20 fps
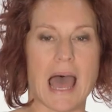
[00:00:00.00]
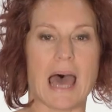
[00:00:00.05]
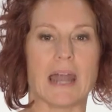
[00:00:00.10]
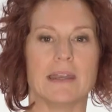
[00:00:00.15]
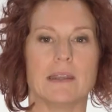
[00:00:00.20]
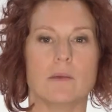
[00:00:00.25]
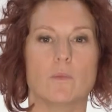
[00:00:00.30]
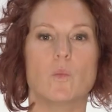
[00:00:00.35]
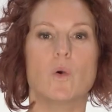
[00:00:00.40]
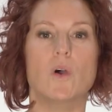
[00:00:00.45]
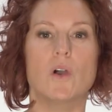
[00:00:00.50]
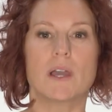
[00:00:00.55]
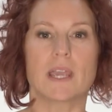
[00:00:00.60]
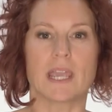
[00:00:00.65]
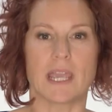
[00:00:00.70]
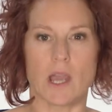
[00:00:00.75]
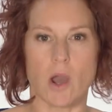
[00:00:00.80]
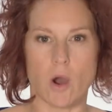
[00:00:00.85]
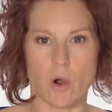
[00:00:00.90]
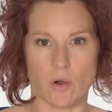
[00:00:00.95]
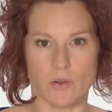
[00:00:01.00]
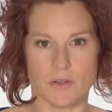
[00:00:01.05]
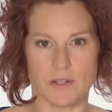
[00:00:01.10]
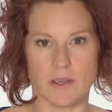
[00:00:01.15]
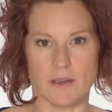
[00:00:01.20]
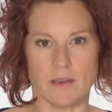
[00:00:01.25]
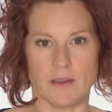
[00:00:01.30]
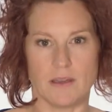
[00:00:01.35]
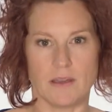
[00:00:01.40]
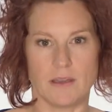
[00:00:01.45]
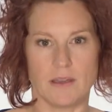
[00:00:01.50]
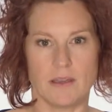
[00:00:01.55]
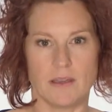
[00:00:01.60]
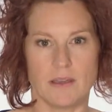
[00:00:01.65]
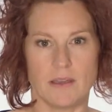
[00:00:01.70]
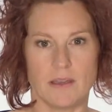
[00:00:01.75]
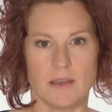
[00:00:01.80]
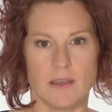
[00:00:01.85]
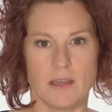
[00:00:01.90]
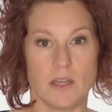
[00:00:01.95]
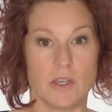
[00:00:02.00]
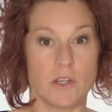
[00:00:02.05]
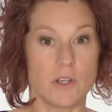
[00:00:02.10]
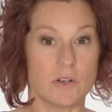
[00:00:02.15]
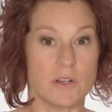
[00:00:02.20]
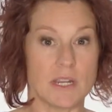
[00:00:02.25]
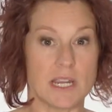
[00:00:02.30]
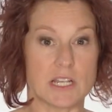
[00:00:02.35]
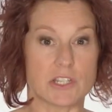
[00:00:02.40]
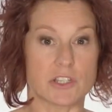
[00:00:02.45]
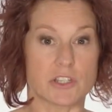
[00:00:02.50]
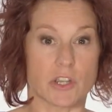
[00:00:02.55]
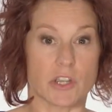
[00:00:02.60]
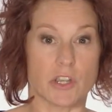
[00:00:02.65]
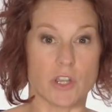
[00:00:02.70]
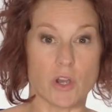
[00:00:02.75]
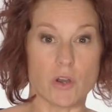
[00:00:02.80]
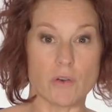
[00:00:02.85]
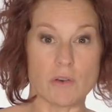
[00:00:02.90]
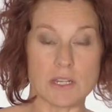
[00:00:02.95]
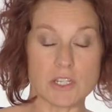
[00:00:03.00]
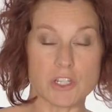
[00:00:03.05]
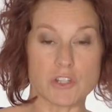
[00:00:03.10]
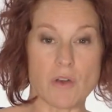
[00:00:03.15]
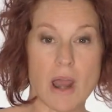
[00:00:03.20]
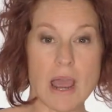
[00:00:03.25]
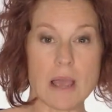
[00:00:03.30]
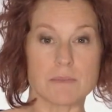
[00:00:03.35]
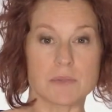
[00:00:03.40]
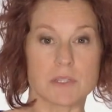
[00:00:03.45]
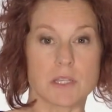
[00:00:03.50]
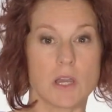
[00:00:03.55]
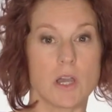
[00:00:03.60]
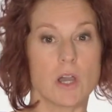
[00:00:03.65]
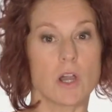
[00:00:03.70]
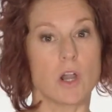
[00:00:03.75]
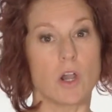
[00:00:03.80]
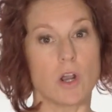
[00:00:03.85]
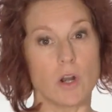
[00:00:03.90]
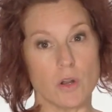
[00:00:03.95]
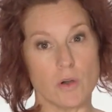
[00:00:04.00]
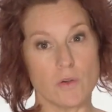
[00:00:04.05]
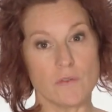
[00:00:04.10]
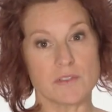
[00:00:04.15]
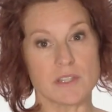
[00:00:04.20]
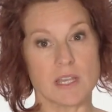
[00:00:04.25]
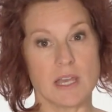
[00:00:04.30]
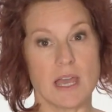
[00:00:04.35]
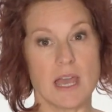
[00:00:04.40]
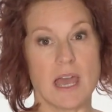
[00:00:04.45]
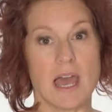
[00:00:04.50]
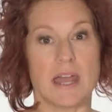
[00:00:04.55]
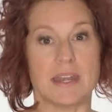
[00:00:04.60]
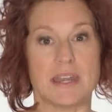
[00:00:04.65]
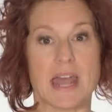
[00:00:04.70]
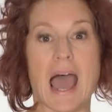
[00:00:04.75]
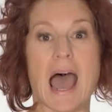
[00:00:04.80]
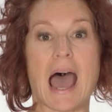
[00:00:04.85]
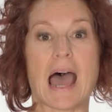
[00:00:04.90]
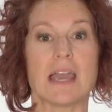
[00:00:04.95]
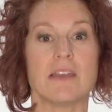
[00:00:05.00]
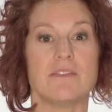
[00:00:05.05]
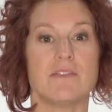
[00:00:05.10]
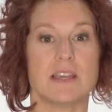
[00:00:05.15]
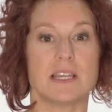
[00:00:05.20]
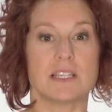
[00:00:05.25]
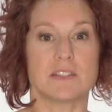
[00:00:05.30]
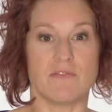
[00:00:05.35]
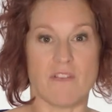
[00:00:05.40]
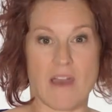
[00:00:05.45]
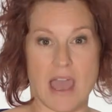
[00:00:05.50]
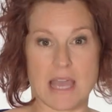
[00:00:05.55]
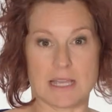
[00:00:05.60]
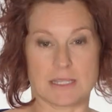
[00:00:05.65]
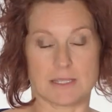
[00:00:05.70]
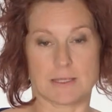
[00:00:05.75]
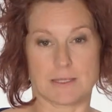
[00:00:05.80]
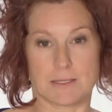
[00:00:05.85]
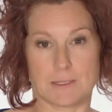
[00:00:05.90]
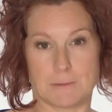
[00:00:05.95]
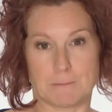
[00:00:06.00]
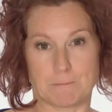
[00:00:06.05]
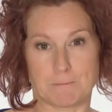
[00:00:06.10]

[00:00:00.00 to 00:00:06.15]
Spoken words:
and in working order. You'll need securing straps, gloves and high-vis vest.